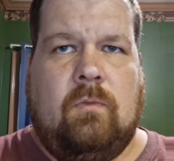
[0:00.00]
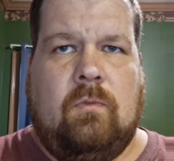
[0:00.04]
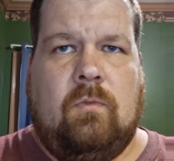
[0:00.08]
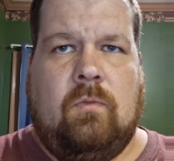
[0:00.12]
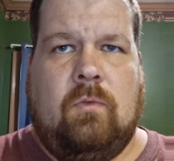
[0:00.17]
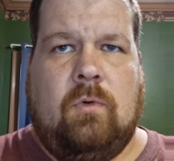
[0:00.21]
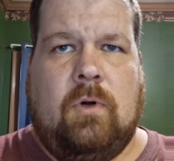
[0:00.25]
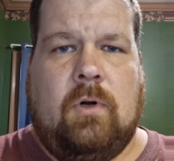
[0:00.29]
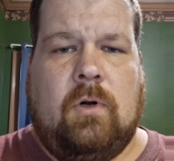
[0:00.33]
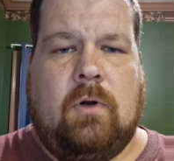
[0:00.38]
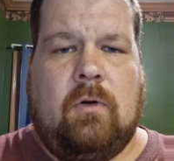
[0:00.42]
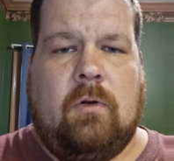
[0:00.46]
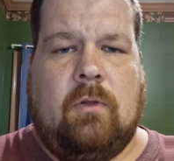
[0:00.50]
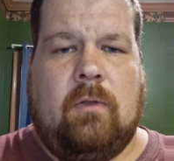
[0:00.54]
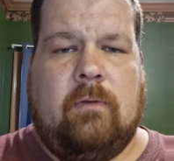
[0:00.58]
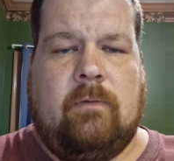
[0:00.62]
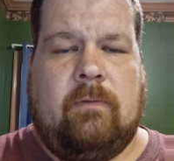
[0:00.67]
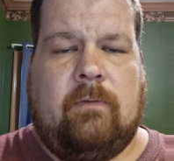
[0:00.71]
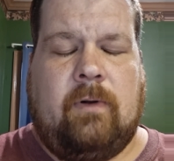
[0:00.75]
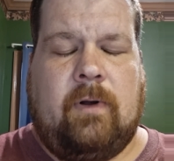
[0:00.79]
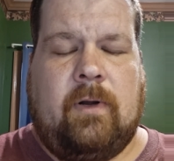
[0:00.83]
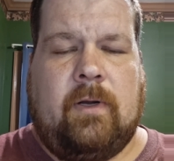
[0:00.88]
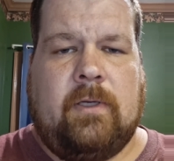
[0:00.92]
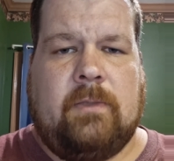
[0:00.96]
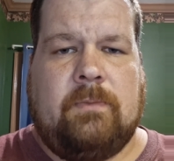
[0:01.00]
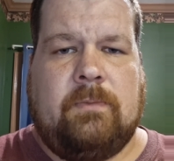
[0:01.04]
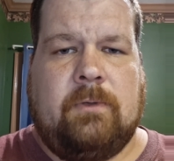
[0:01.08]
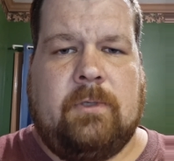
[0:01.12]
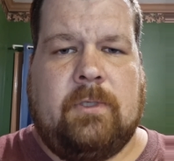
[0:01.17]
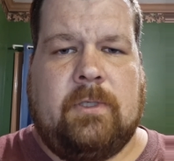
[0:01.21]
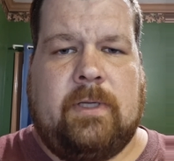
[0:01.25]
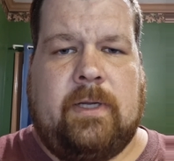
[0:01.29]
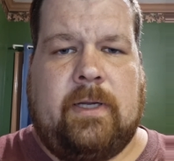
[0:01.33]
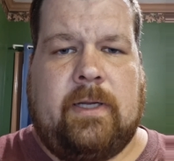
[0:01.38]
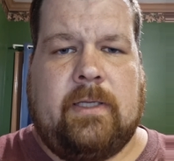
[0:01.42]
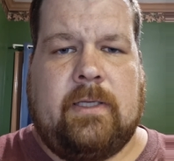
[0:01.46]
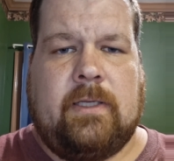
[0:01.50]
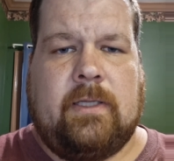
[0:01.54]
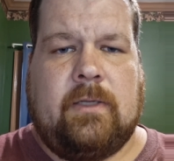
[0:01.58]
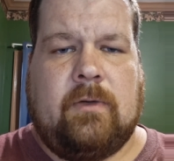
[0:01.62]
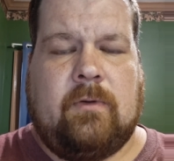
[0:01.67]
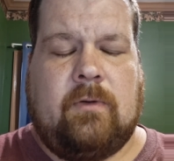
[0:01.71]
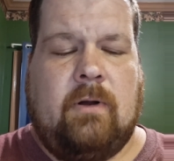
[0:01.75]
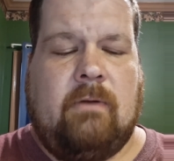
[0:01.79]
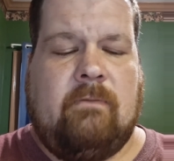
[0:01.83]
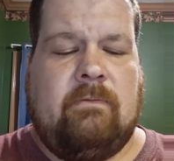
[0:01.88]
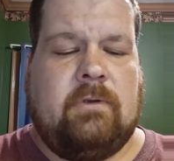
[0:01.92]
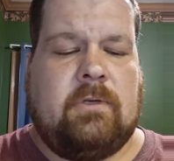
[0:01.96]
what are the frames per second that the
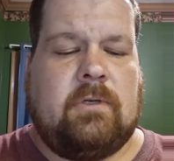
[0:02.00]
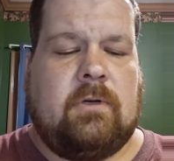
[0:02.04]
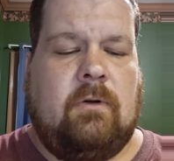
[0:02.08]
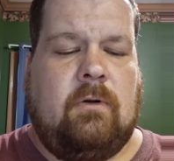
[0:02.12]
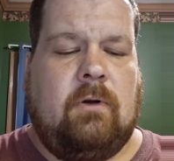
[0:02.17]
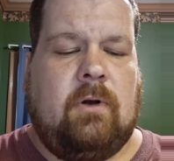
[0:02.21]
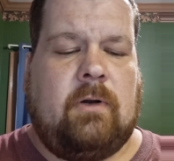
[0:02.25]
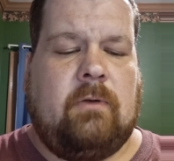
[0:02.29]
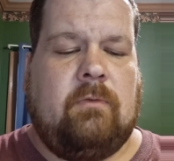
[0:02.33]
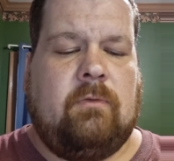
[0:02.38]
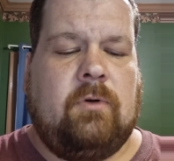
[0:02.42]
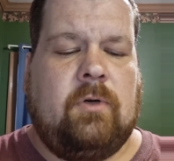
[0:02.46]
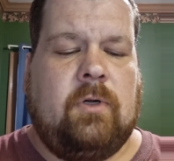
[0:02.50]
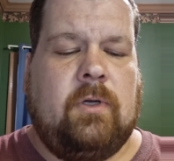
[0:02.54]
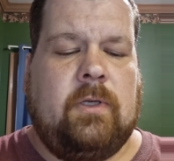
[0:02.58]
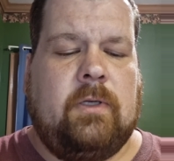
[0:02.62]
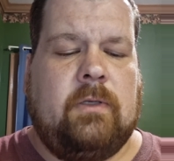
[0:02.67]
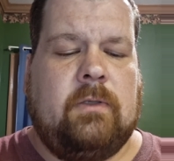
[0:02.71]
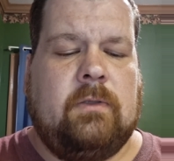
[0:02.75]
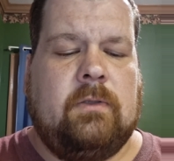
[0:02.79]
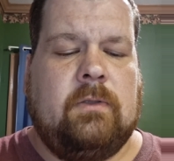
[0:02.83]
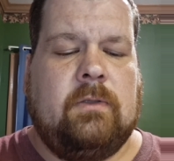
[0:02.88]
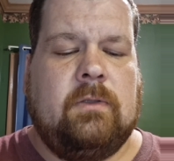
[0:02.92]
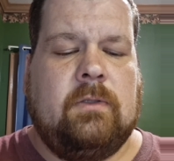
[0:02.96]
graphics card can run,